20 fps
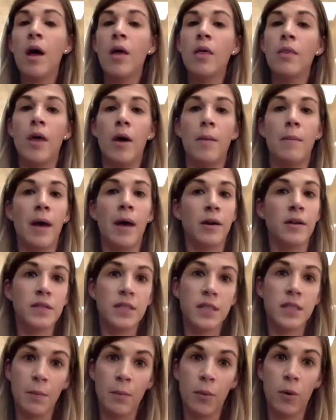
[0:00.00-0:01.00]
the amount of
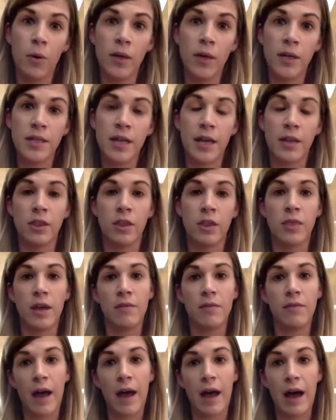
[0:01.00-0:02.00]
sample intake that they've
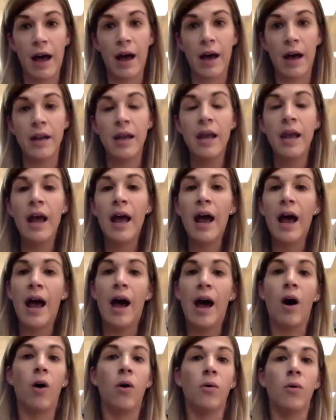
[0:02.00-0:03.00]
had,
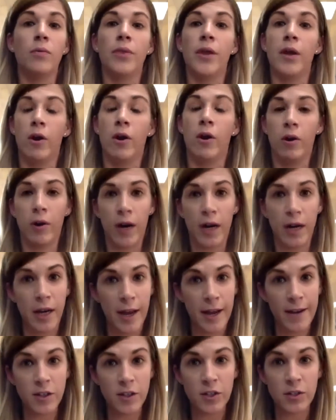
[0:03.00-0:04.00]
how their
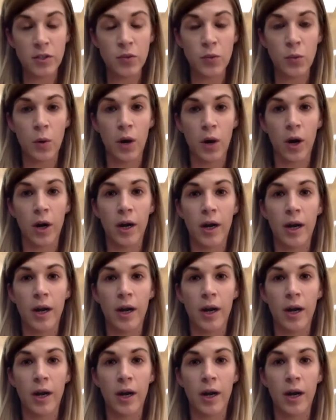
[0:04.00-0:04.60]
accreditations work.